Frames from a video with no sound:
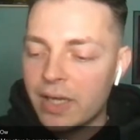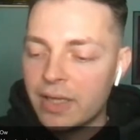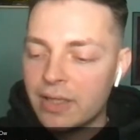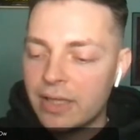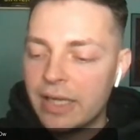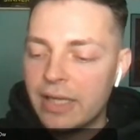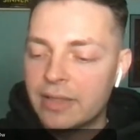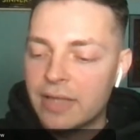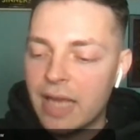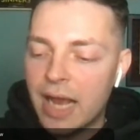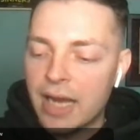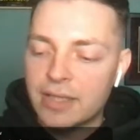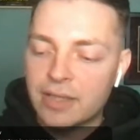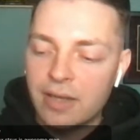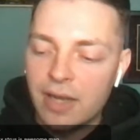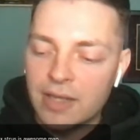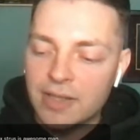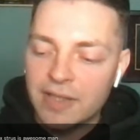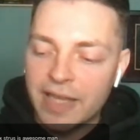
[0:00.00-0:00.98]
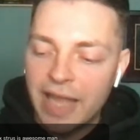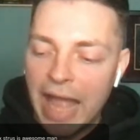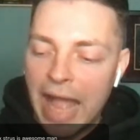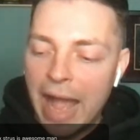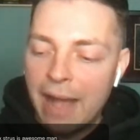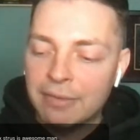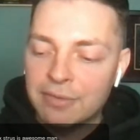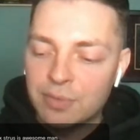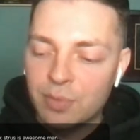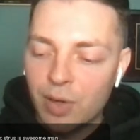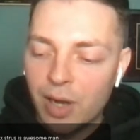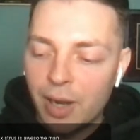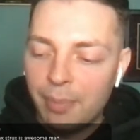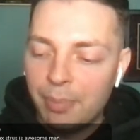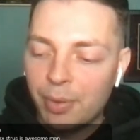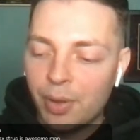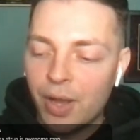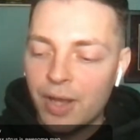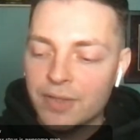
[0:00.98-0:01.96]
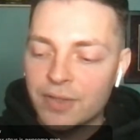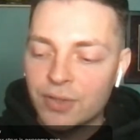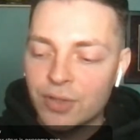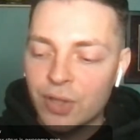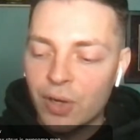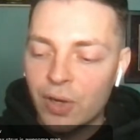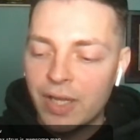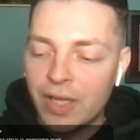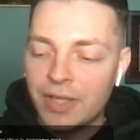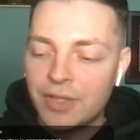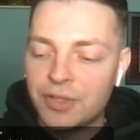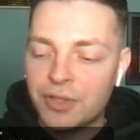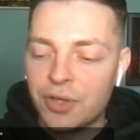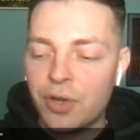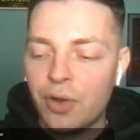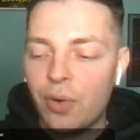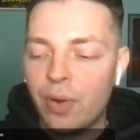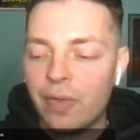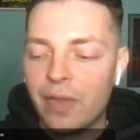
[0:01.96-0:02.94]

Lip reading: he texted us, the Cavs were a plus 32